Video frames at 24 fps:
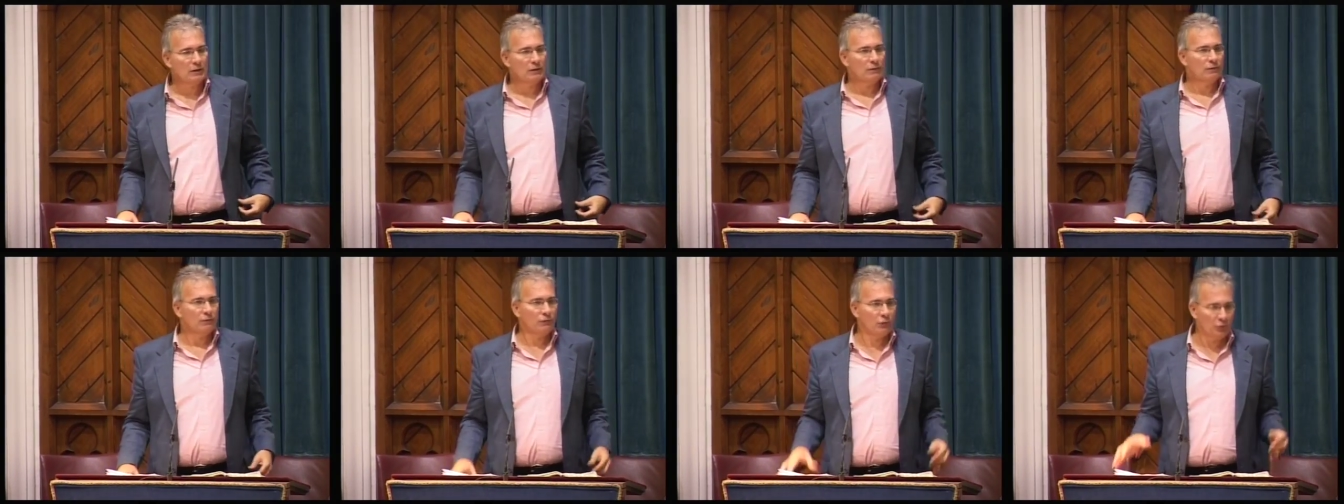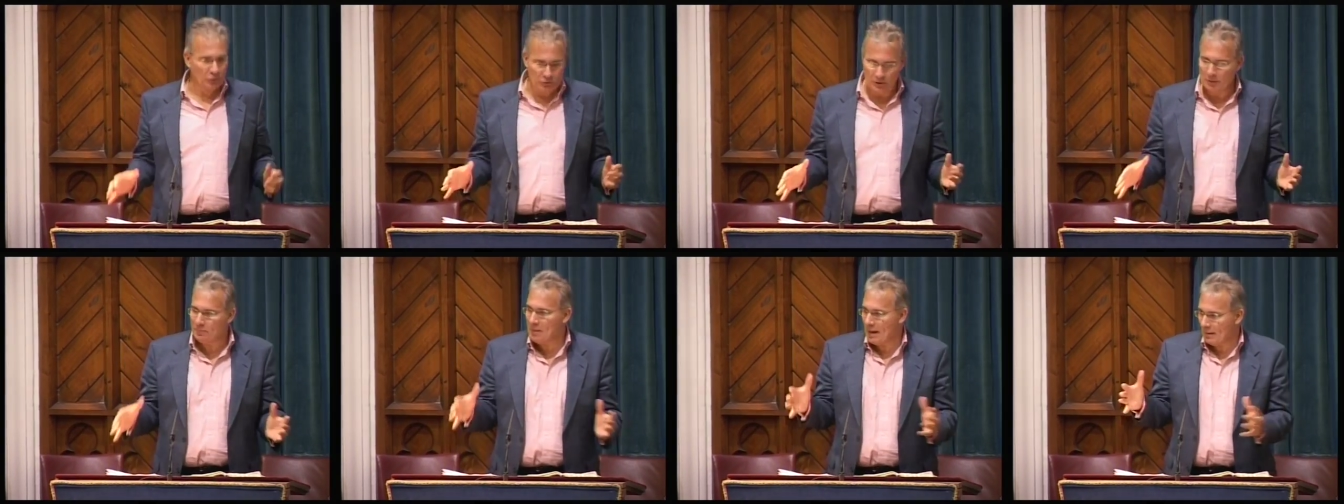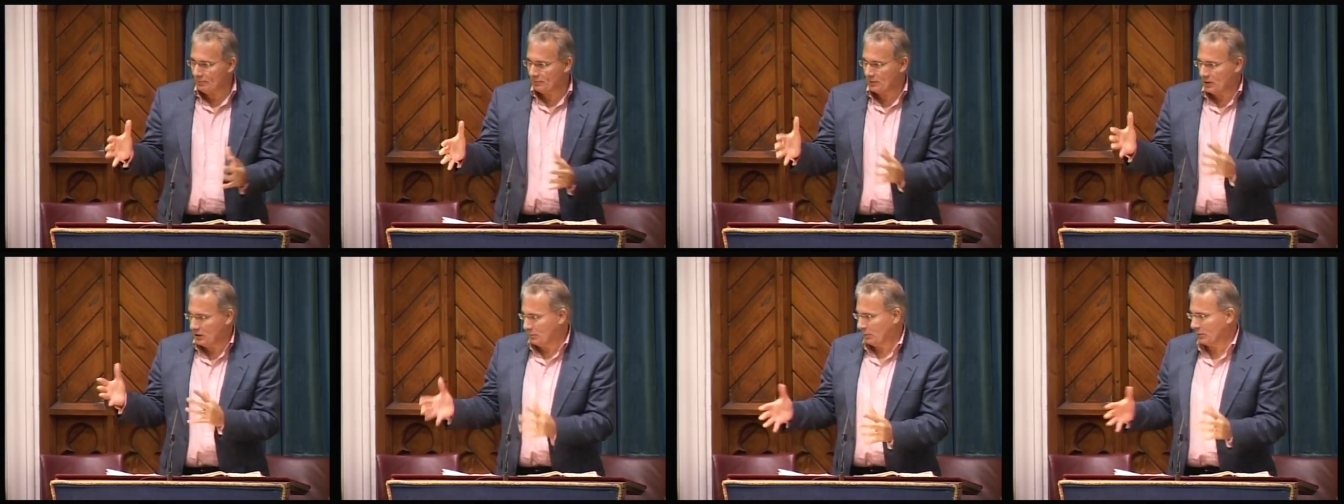for the
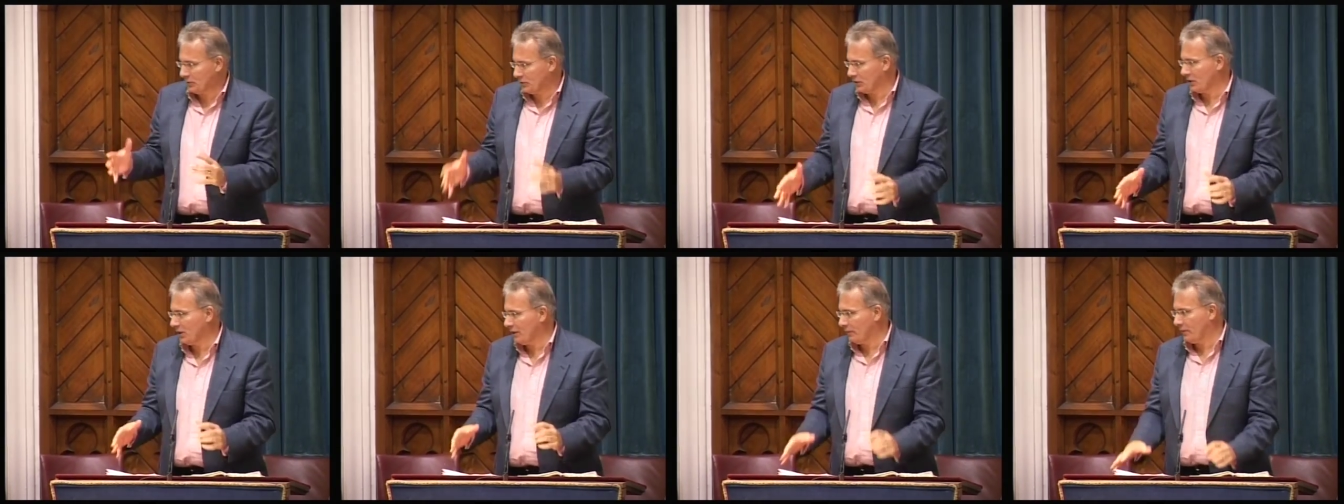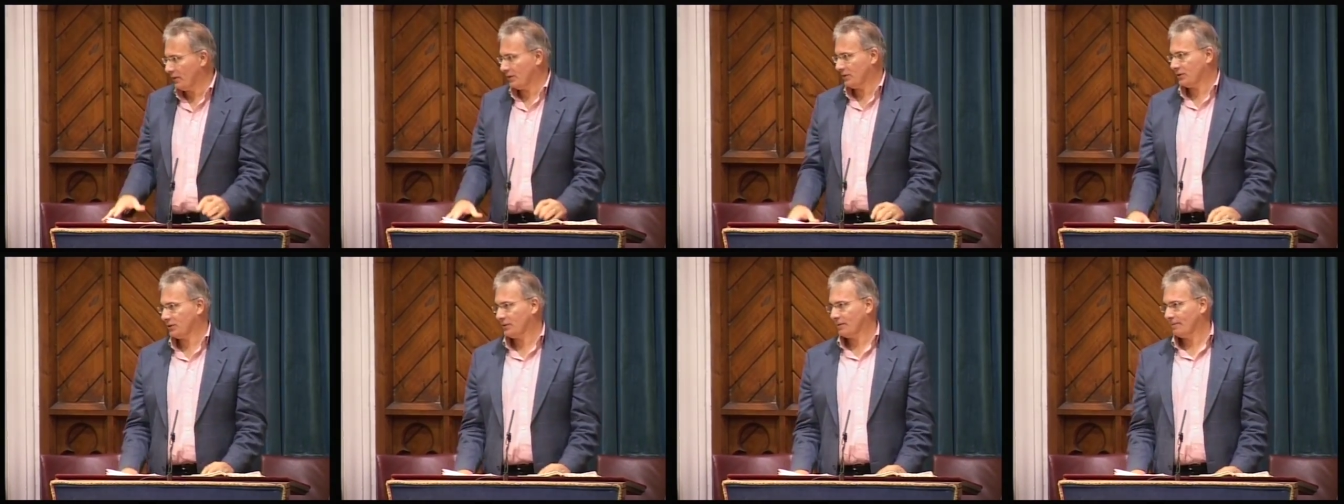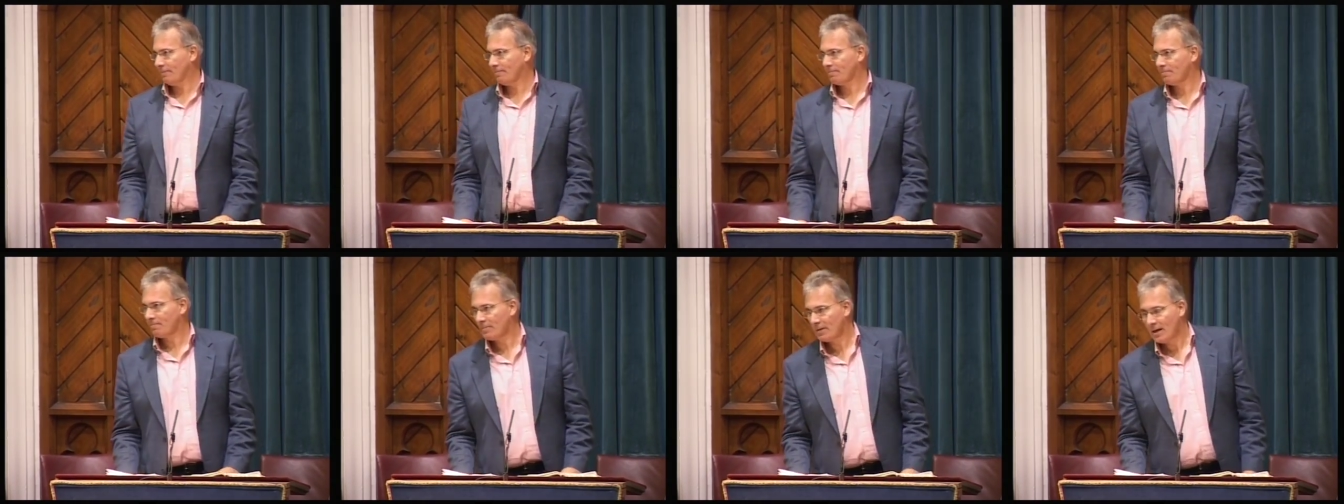baptismal service.
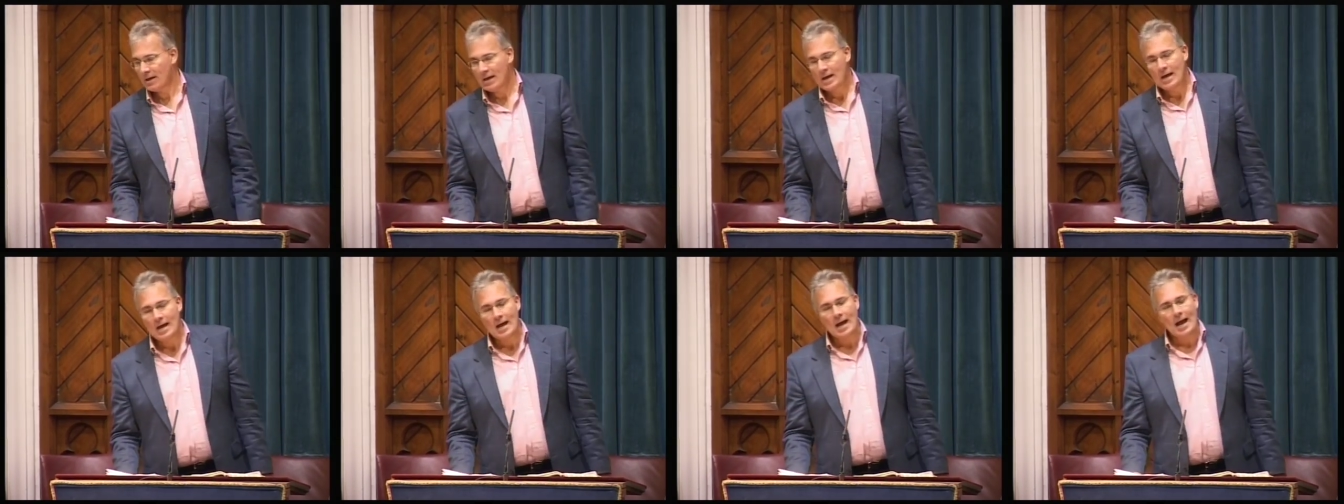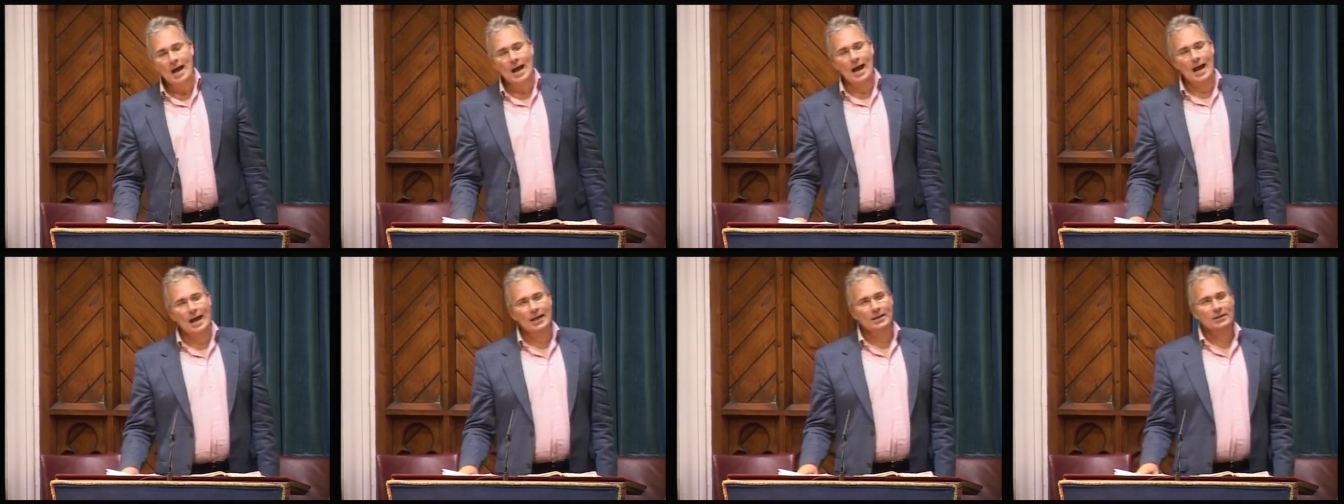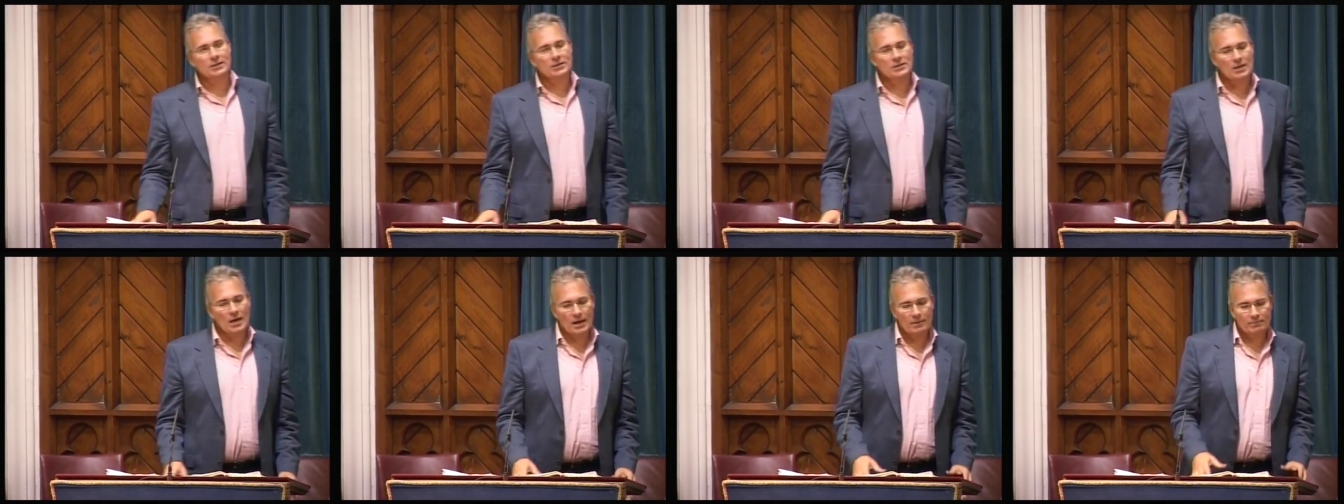
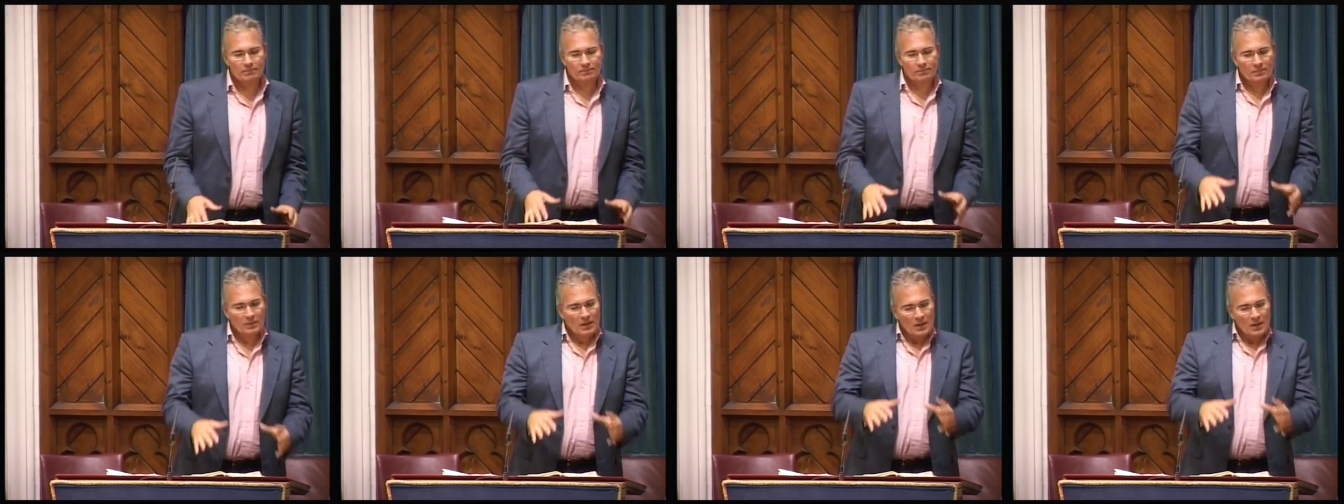And